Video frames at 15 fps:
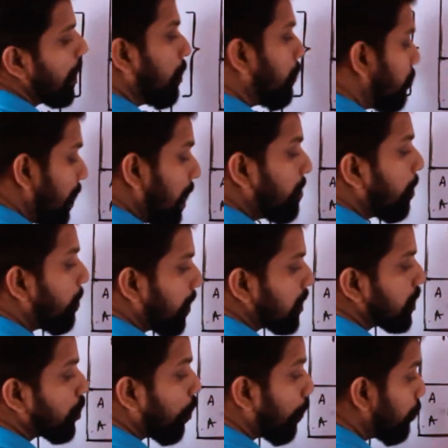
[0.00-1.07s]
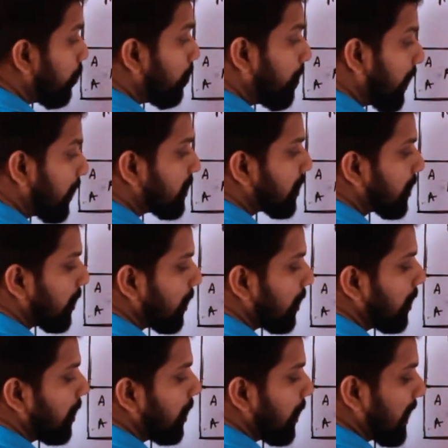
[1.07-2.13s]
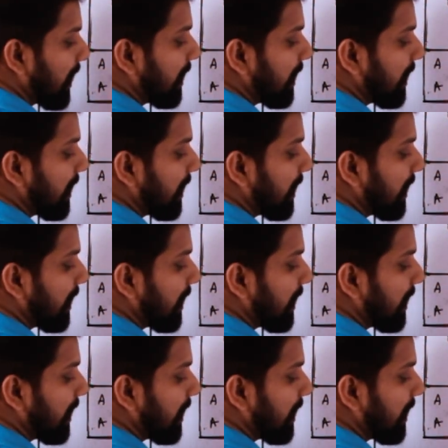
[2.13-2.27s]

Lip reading: The vapor pressure of the mixture